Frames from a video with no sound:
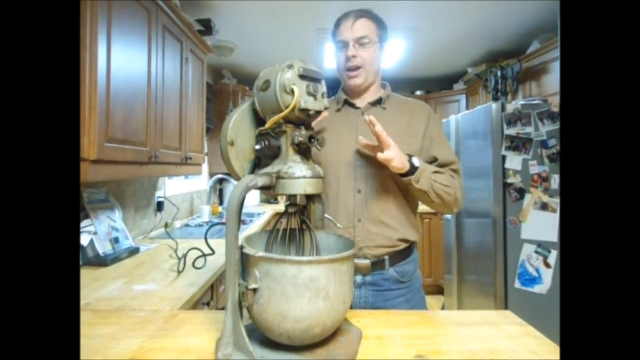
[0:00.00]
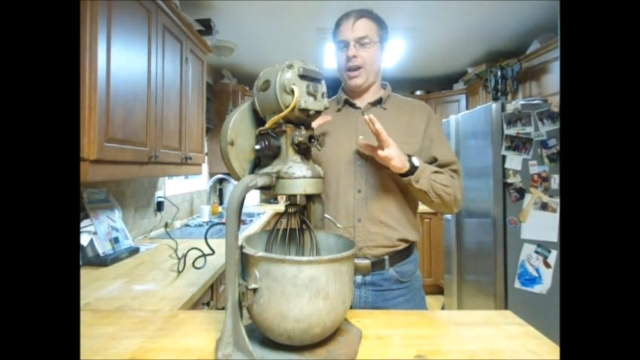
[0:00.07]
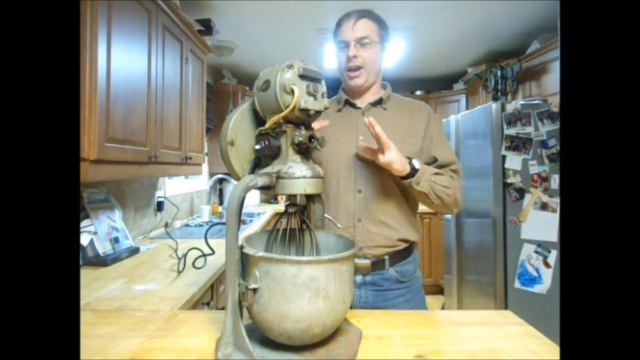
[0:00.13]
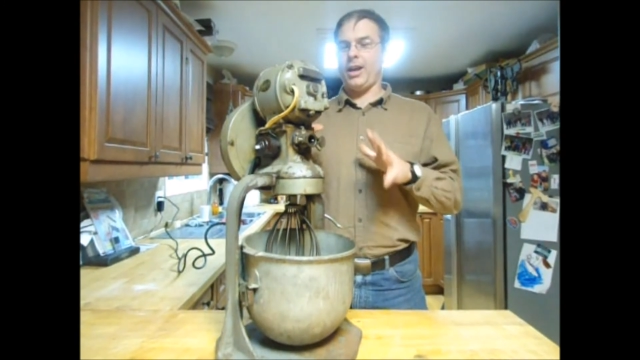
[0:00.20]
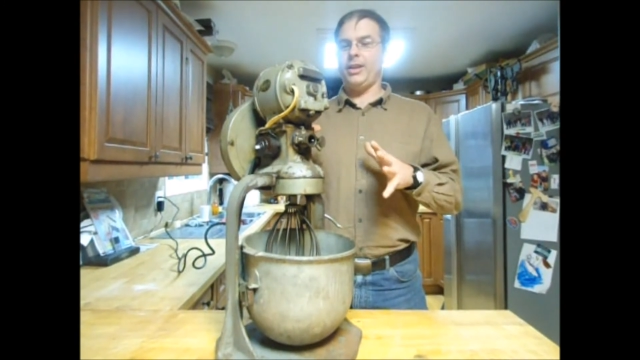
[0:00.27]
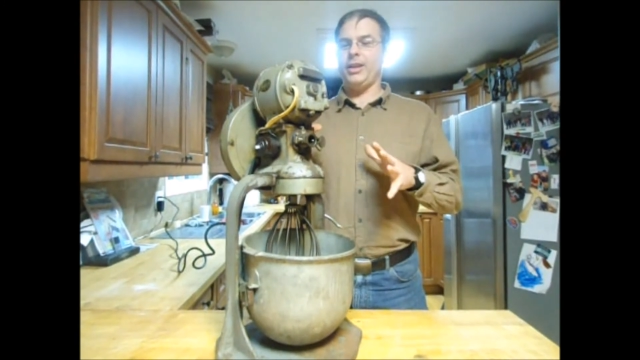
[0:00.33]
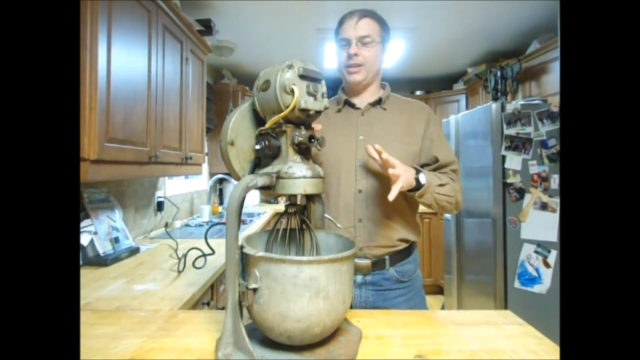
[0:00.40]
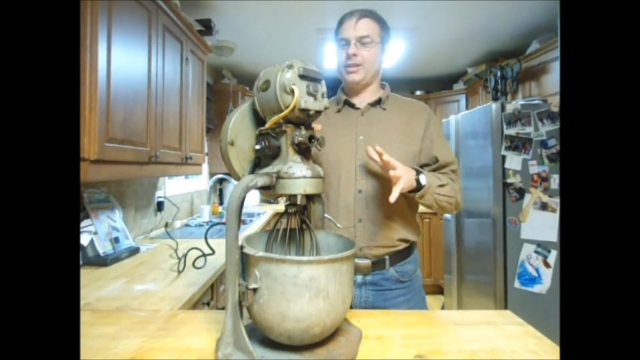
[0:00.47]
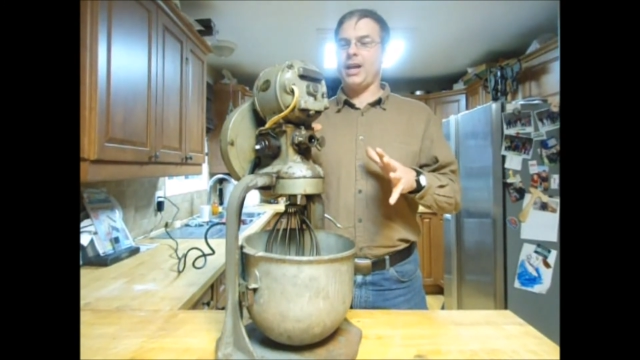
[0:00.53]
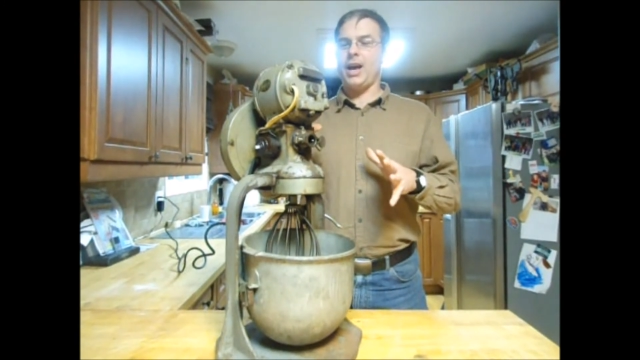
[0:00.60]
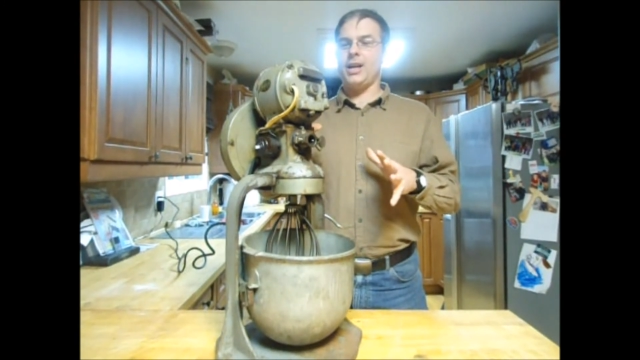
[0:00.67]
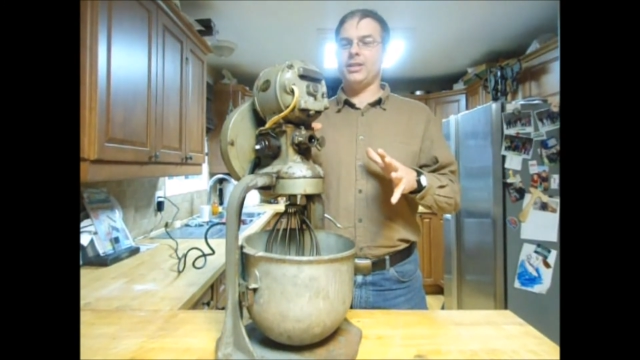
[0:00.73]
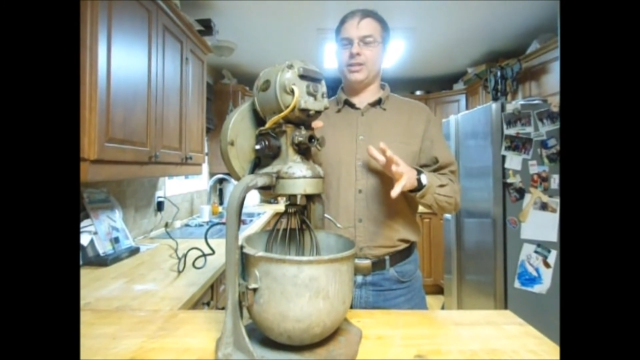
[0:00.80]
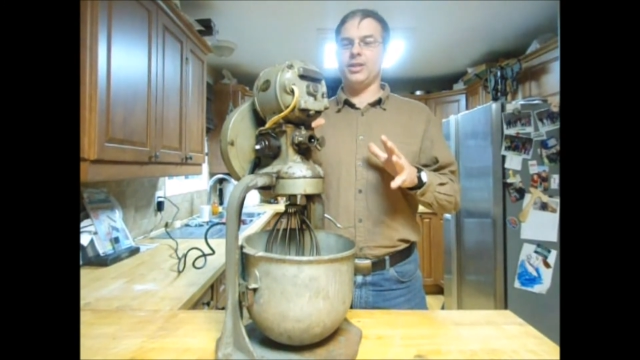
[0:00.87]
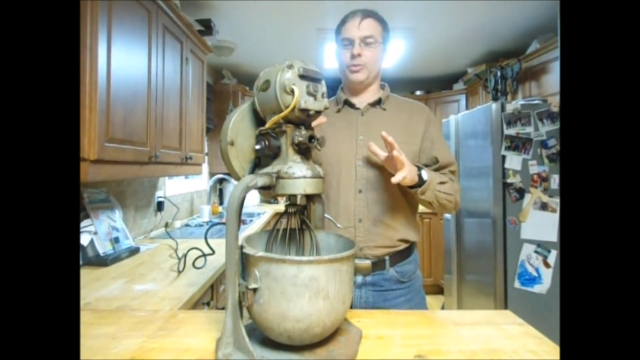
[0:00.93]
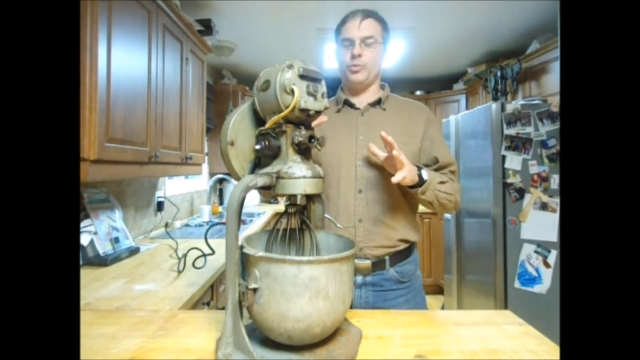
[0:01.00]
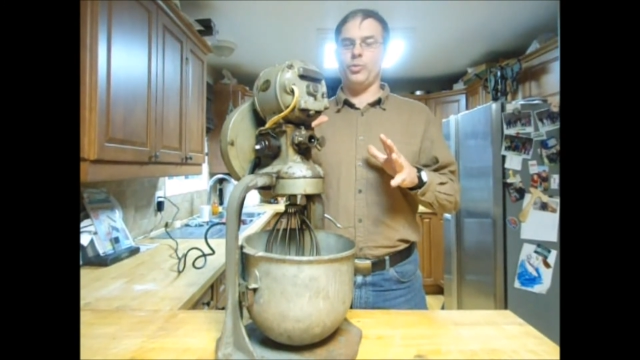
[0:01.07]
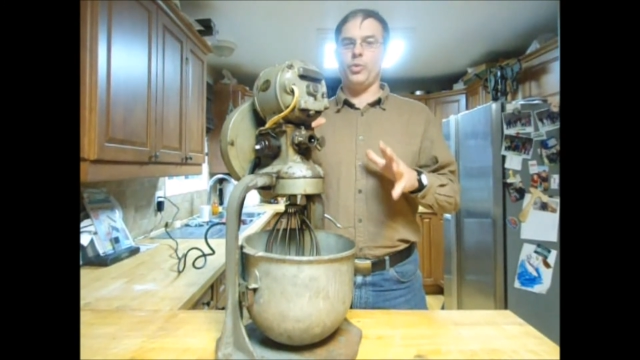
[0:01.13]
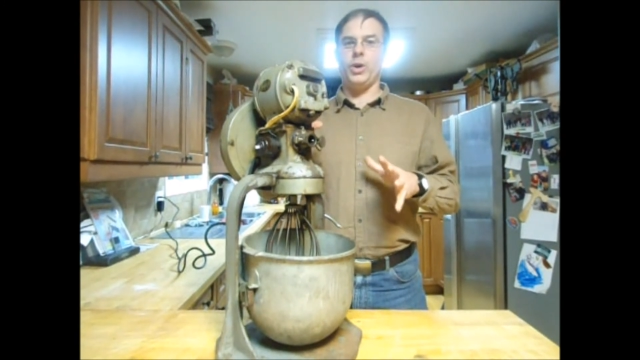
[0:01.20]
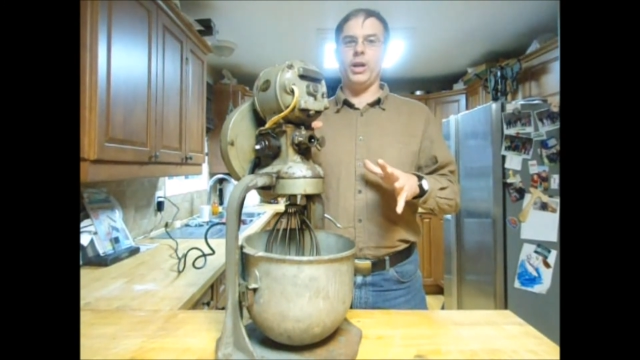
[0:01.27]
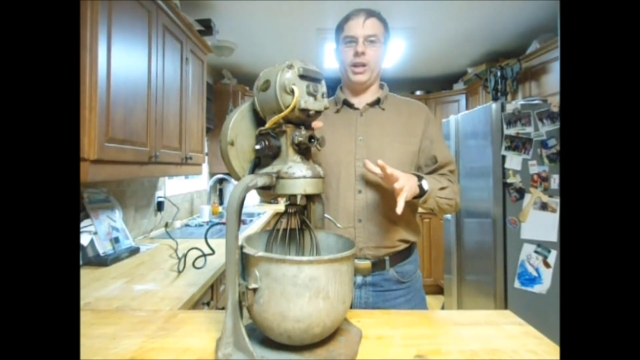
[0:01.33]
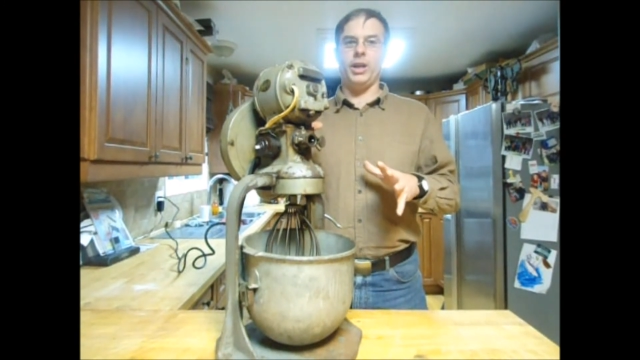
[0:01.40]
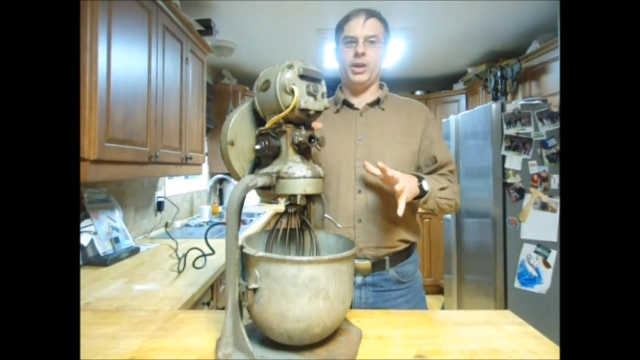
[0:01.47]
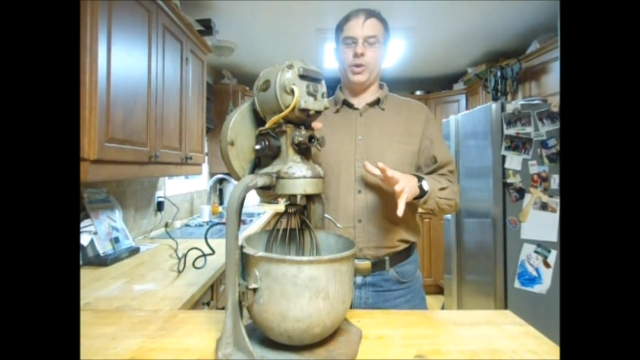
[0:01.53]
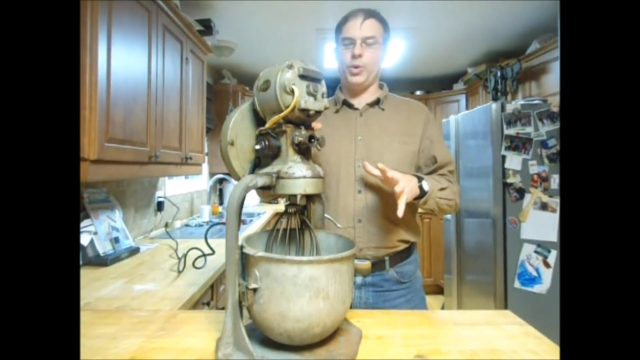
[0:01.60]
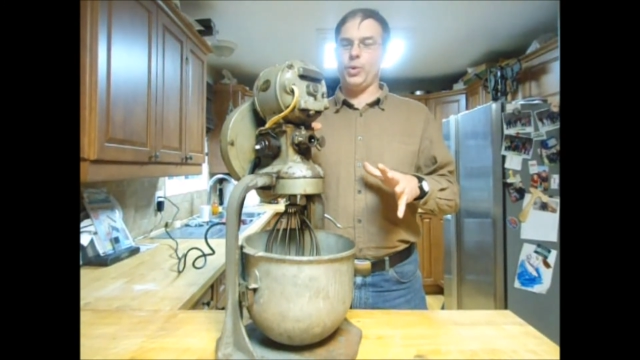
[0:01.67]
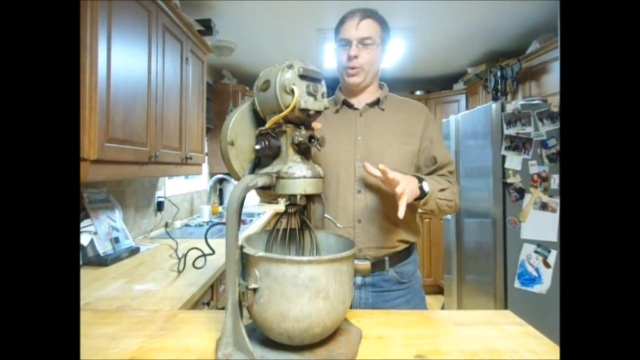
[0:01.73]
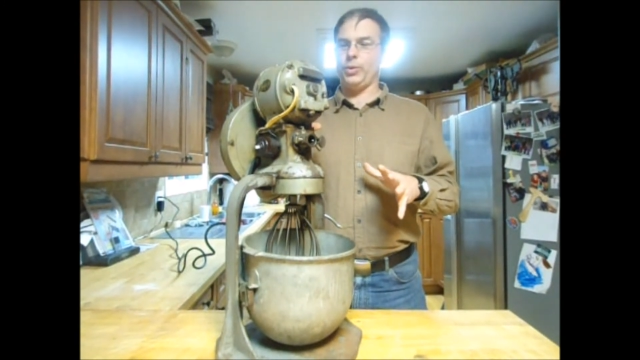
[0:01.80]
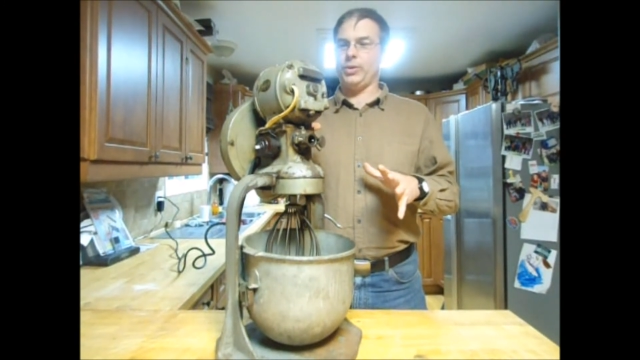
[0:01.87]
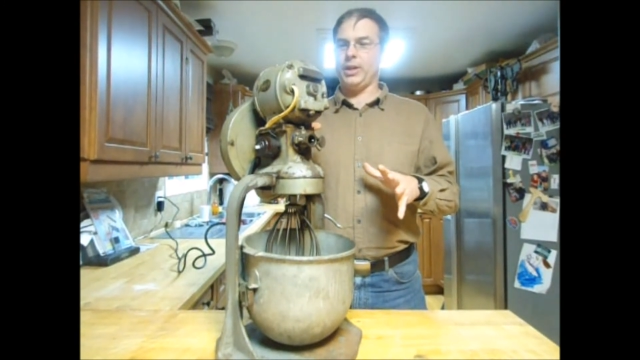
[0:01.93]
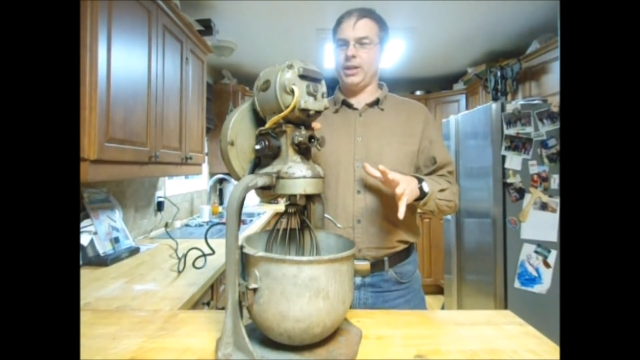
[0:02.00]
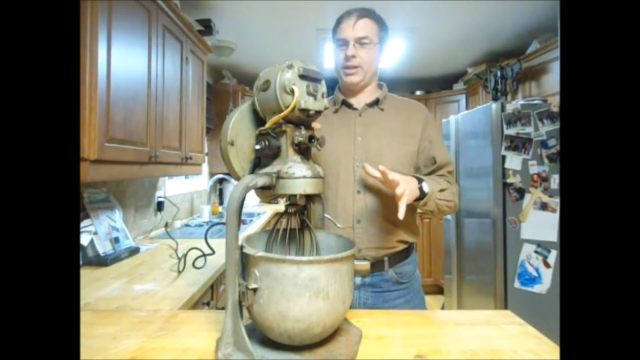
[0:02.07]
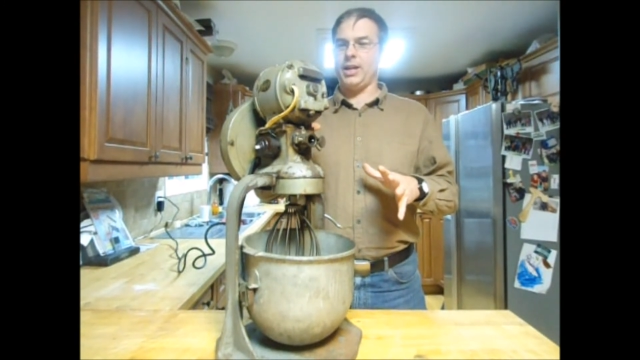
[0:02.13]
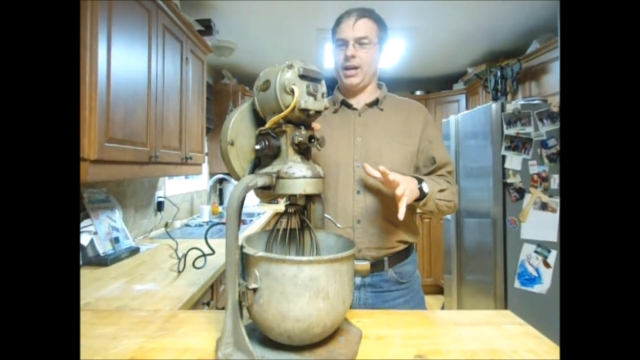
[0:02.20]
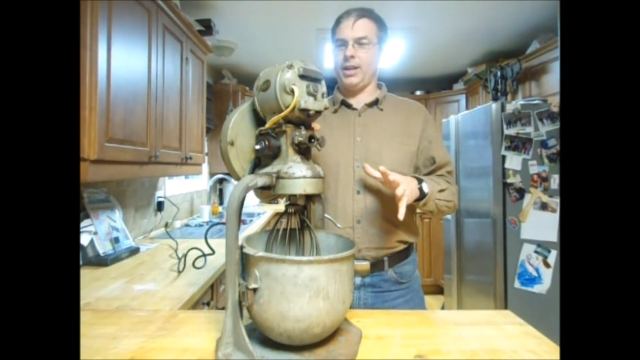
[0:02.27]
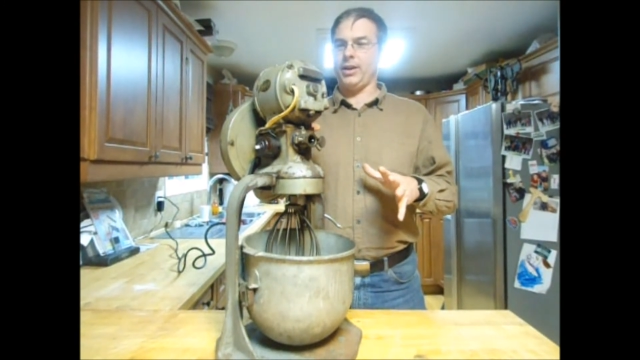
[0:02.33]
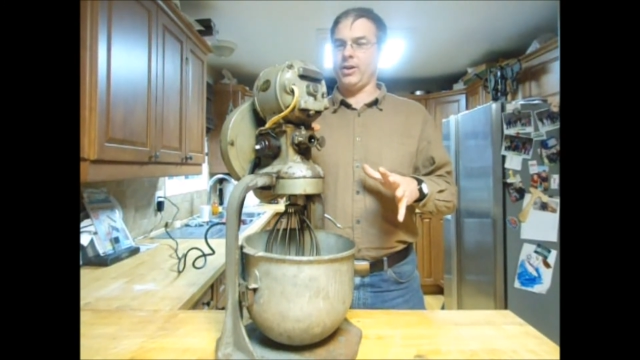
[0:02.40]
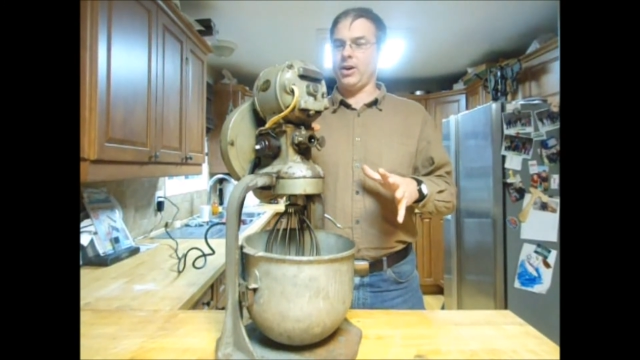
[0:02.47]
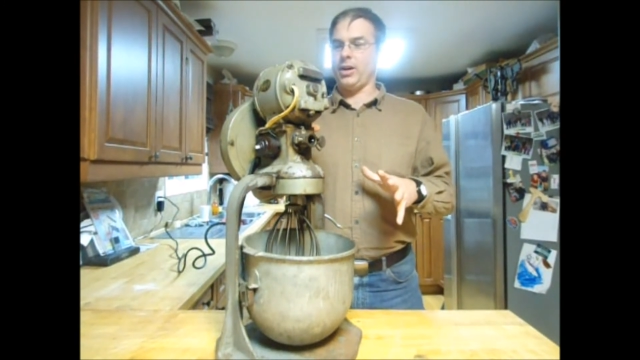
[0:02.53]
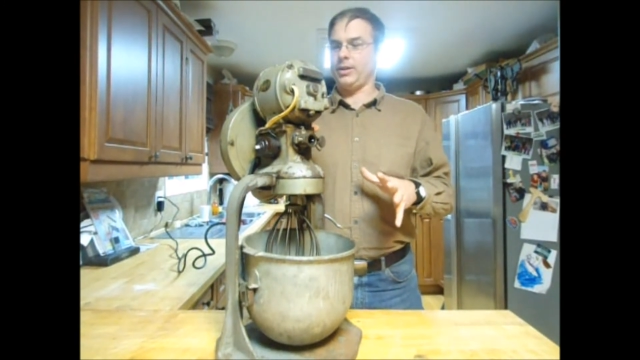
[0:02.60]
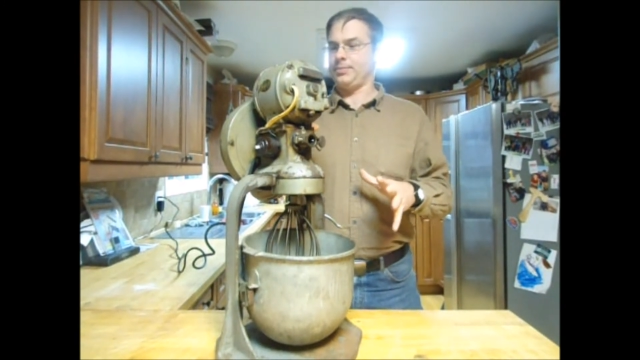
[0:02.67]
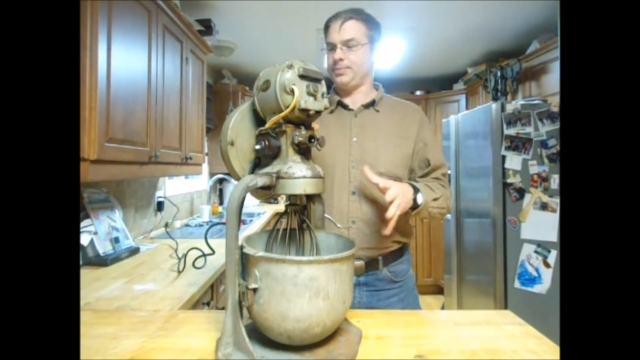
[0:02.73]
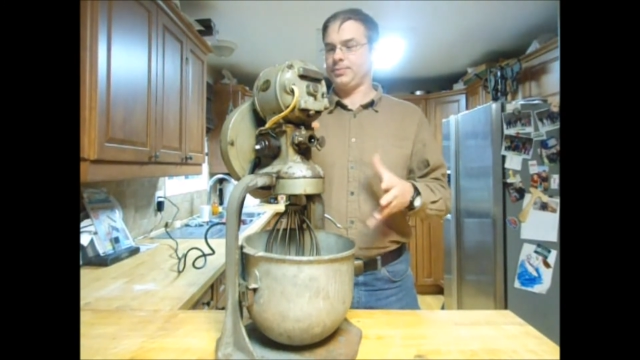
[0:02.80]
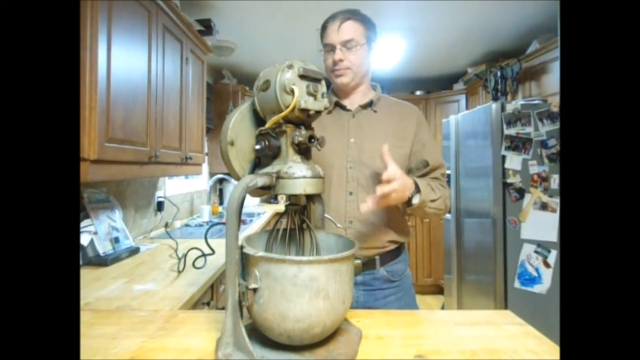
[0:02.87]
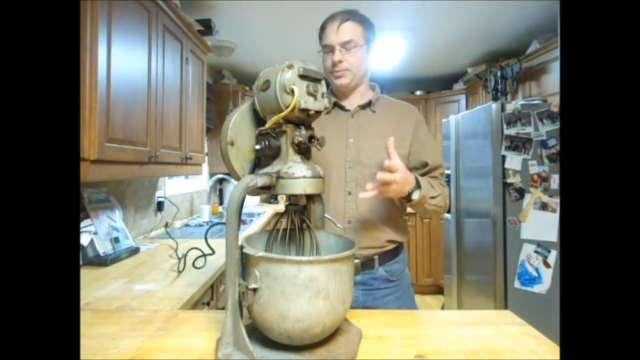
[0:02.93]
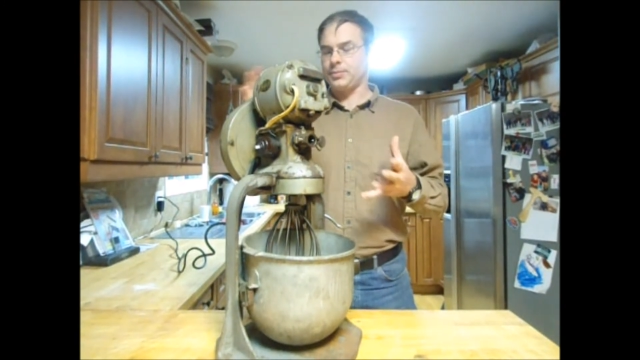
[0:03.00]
And this has some really cool detailing on it.